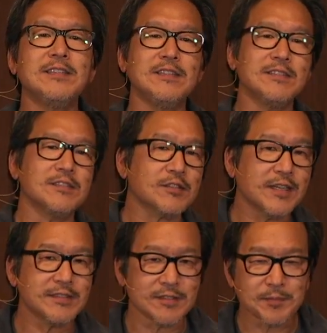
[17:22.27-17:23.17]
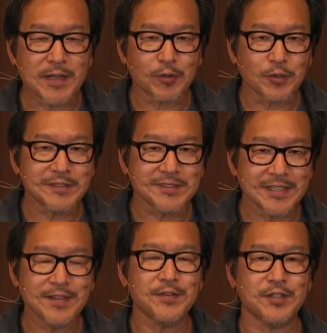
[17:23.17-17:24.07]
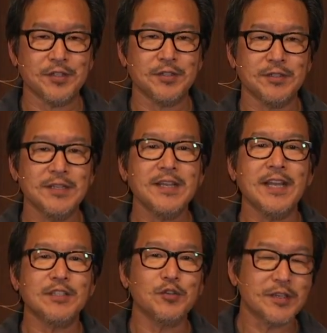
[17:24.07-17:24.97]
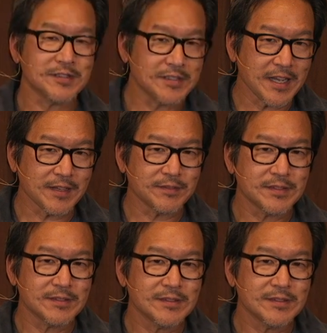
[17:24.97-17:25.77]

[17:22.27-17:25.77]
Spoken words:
Jesus Christ is my Lord and Savior, and you are saved.